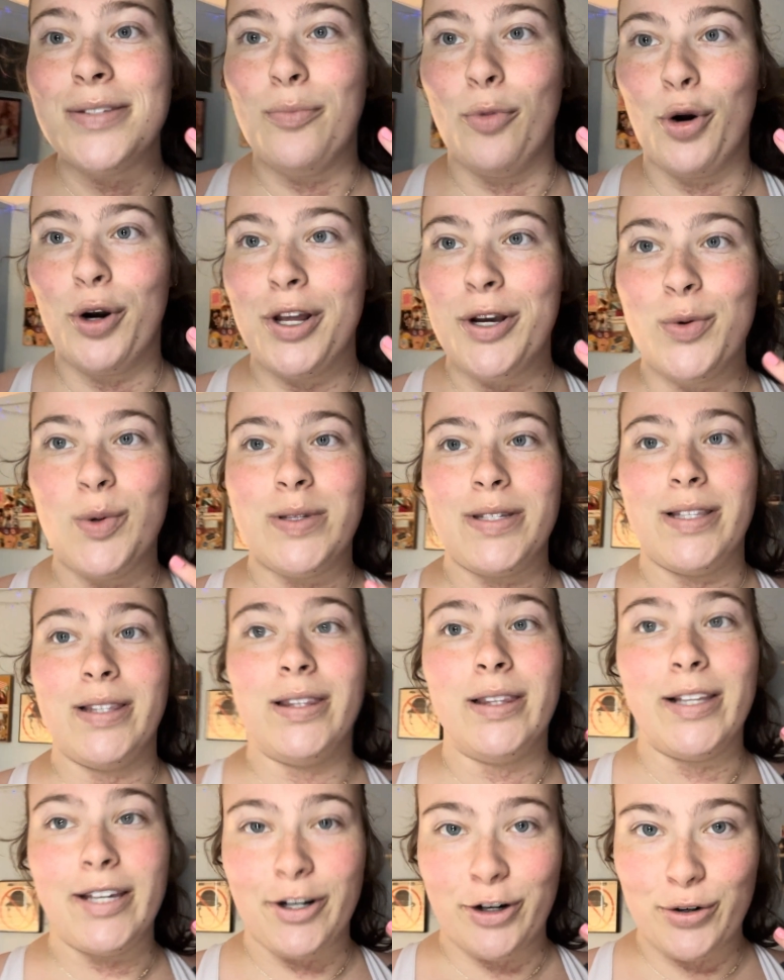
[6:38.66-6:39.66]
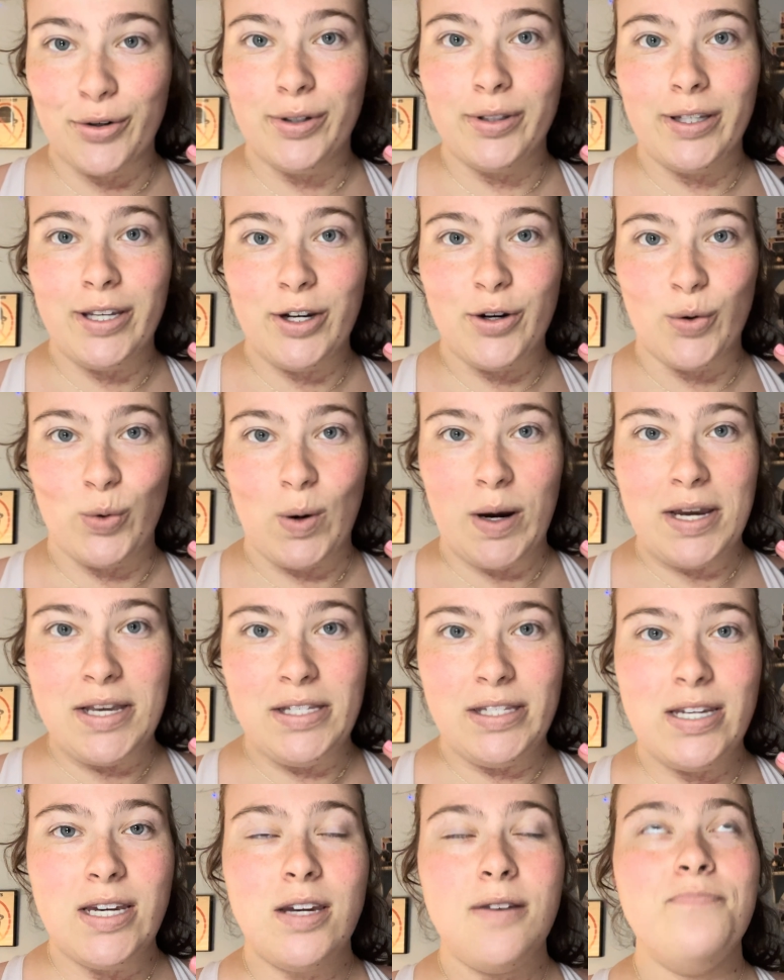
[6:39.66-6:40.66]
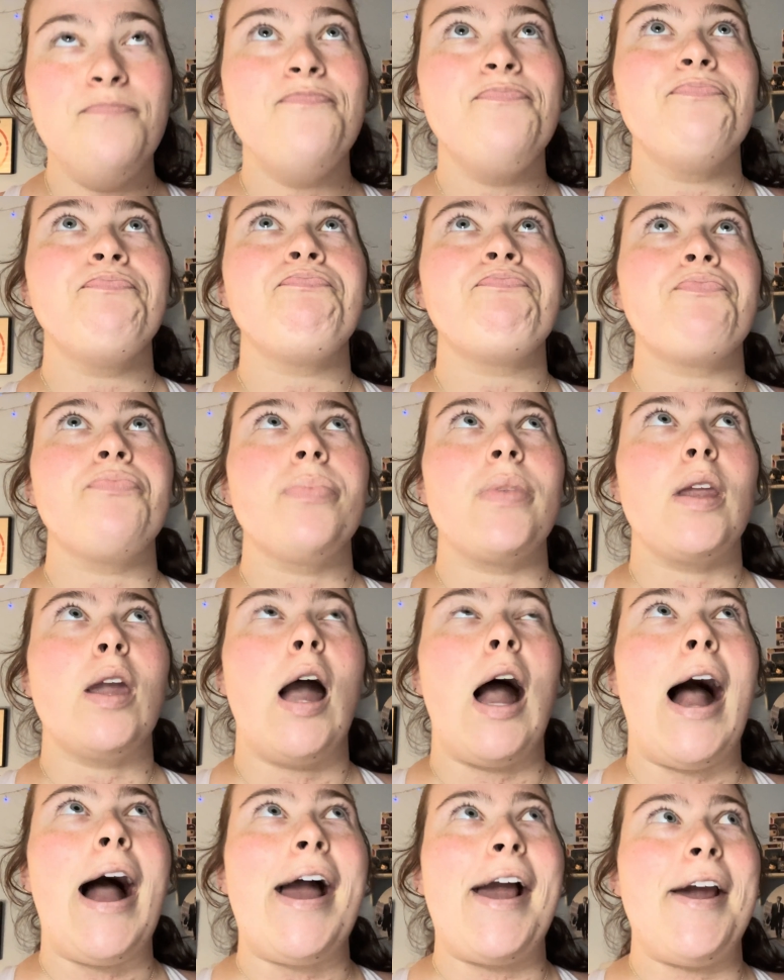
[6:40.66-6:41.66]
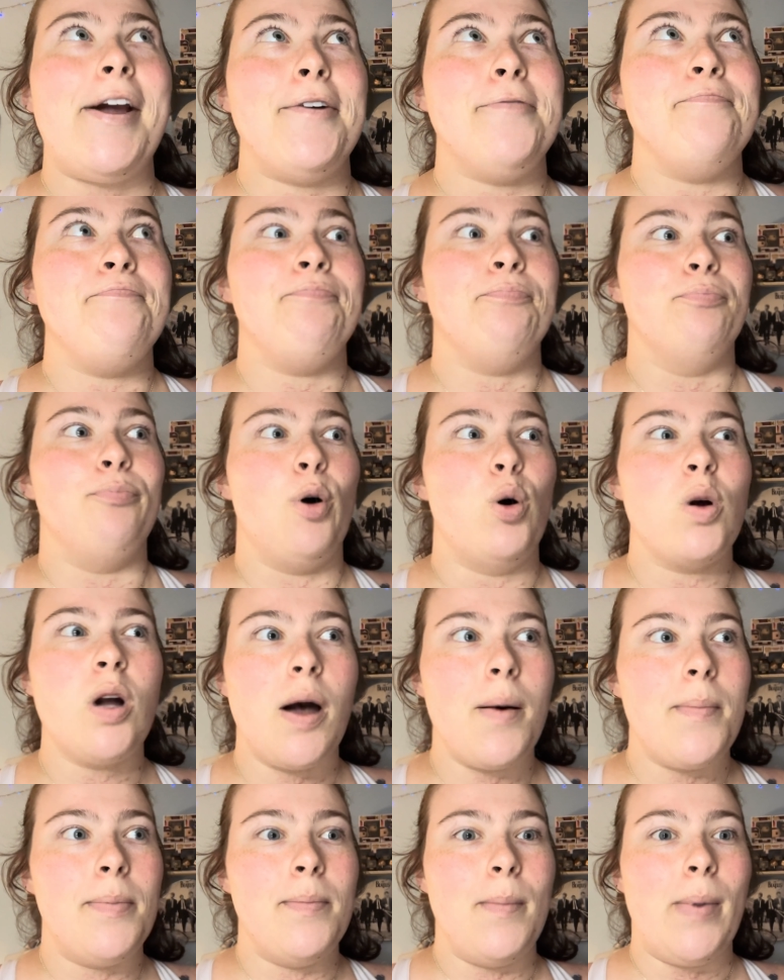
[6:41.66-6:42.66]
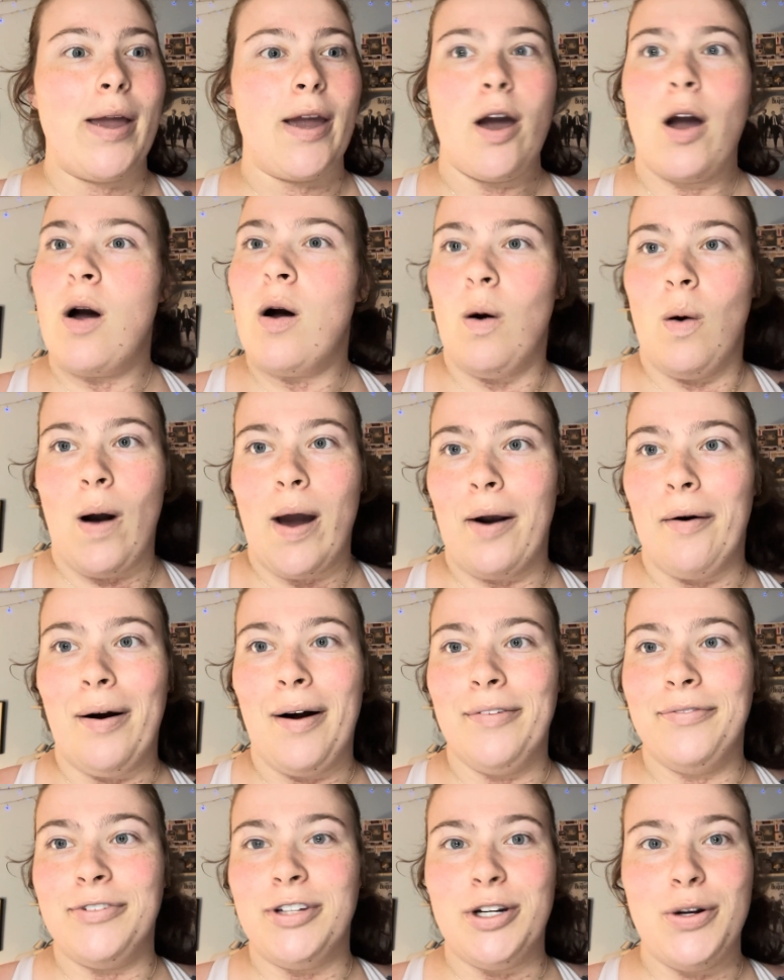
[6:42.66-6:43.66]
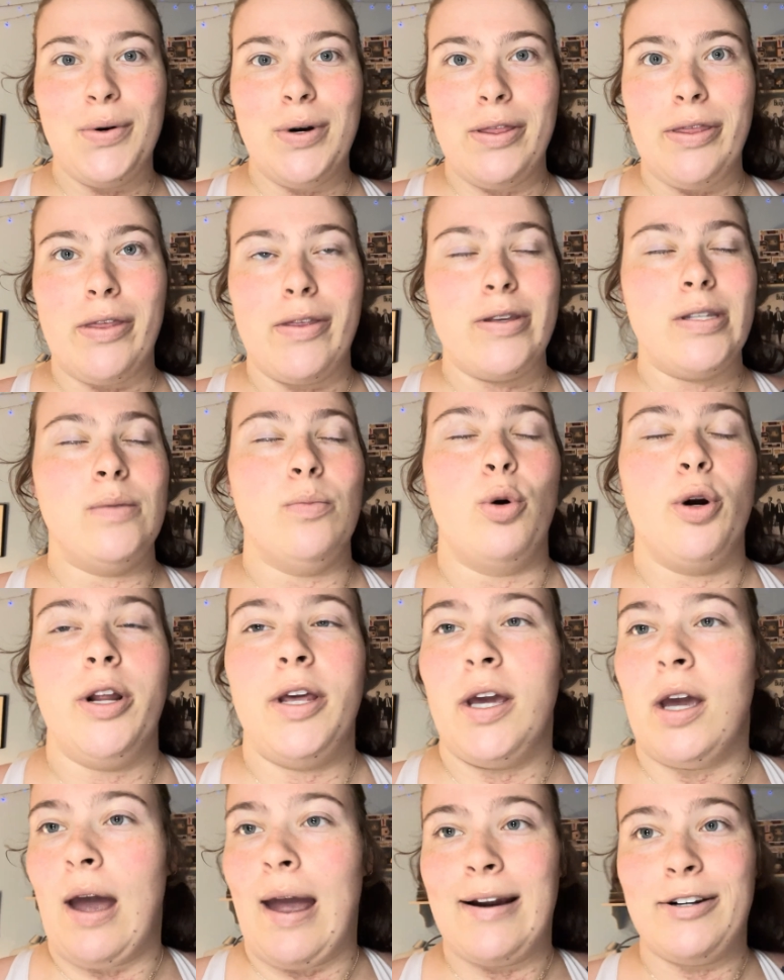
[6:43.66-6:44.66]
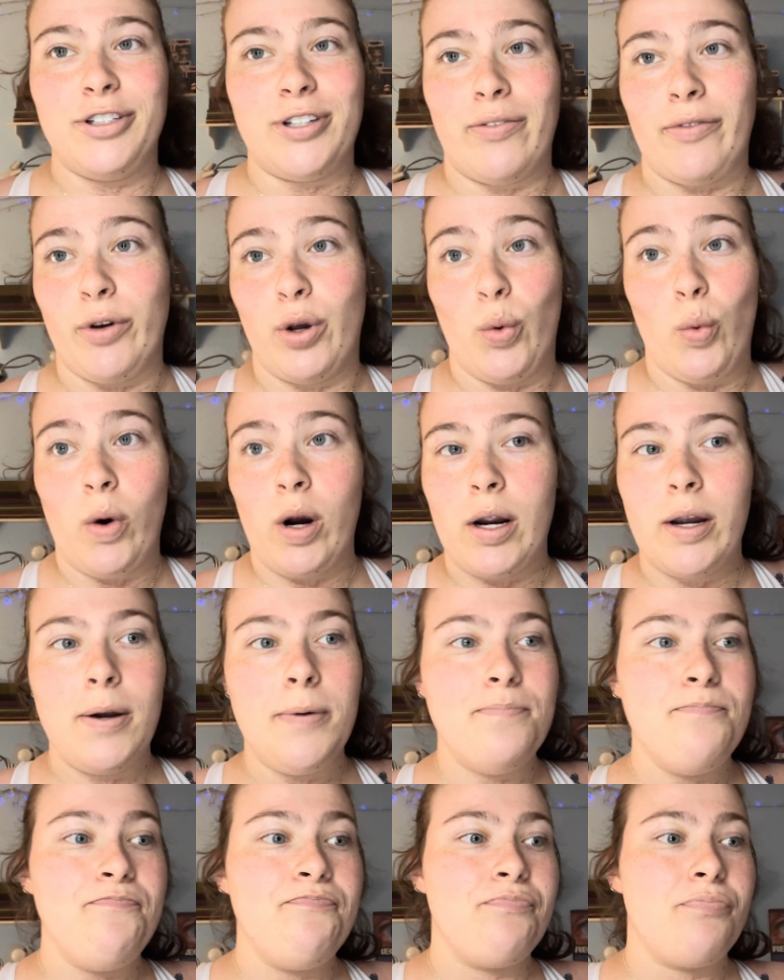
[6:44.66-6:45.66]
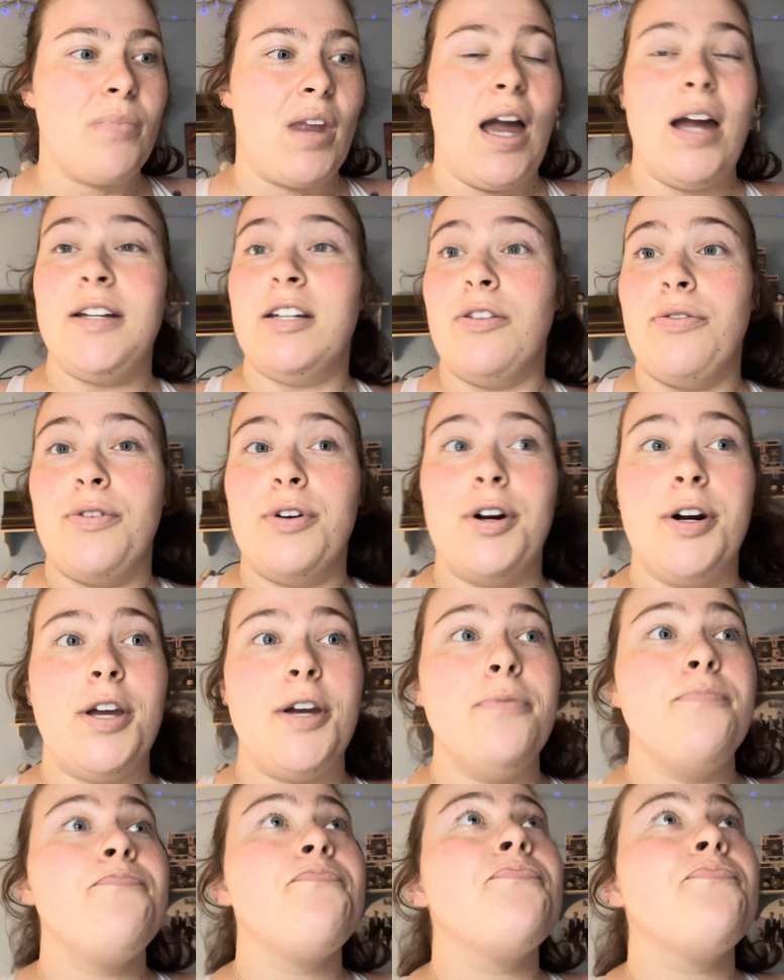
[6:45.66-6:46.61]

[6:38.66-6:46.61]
morning was literally crazy. I woke up and like, oh, I don't have to do anything this morning. I just have to go to work at 10:30.